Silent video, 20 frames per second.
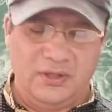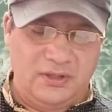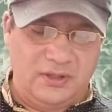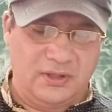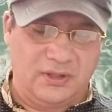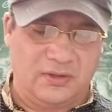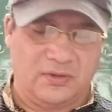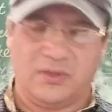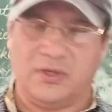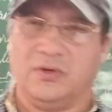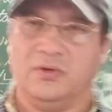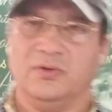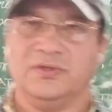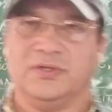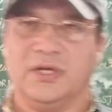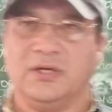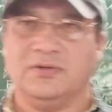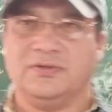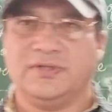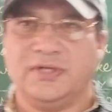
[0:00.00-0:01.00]
Here, okay,
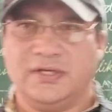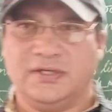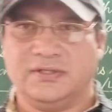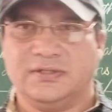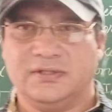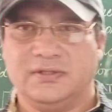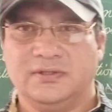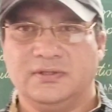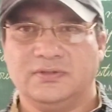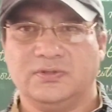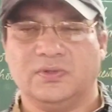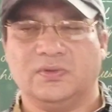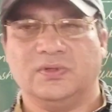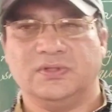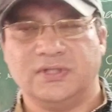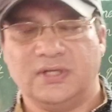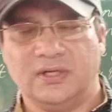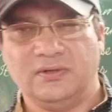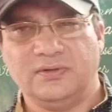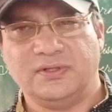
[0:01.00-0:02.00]
Gonzalo says. So
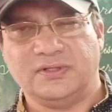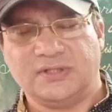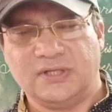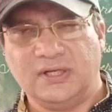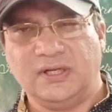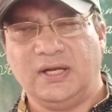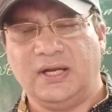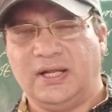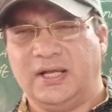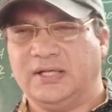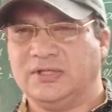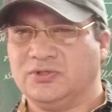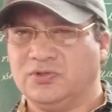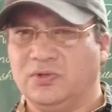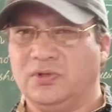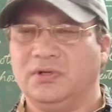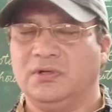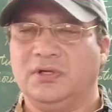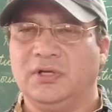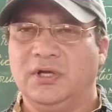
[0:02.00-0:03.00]
Gonzalo still has
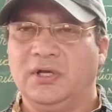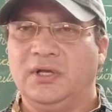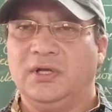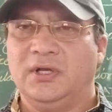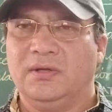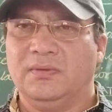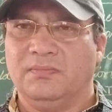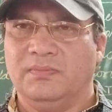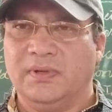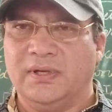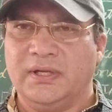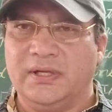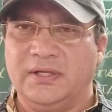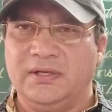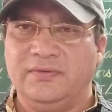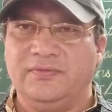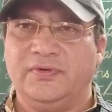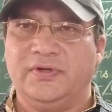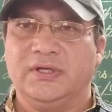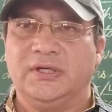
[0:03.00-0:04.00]
not
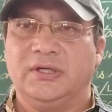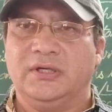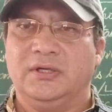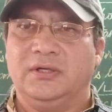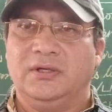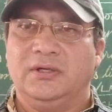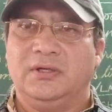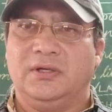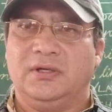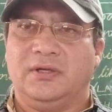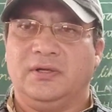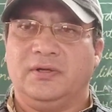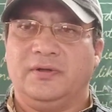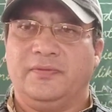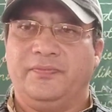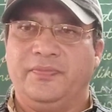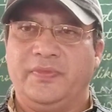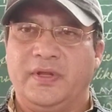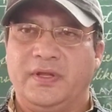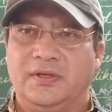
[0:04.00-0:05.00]
believed
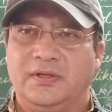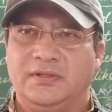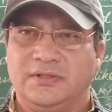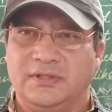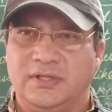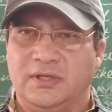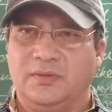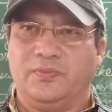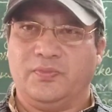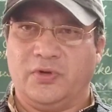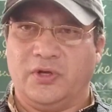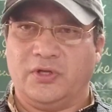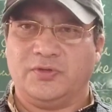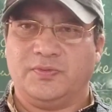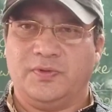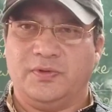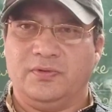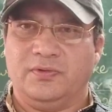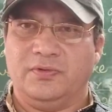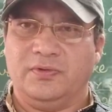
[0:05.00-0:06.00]
seeing
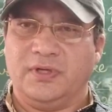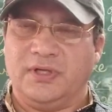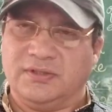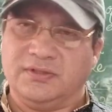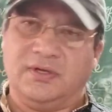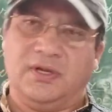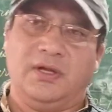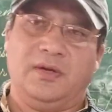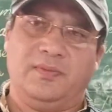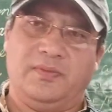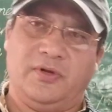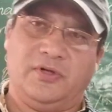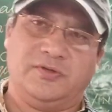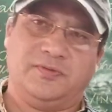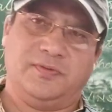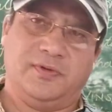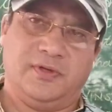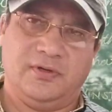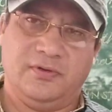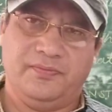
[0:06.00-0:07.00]
Prospero is real
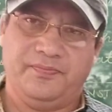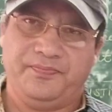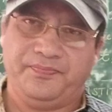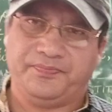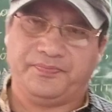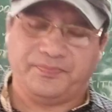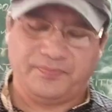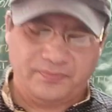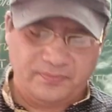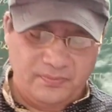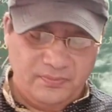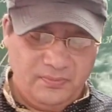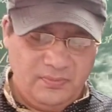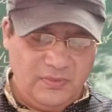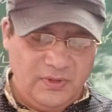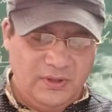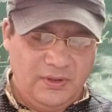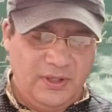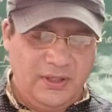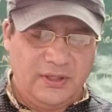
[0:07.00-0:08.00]
Prospero,
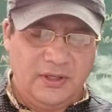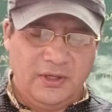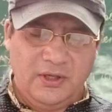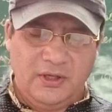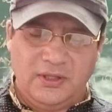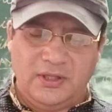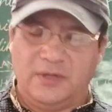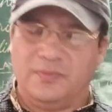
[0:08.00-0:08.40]
right?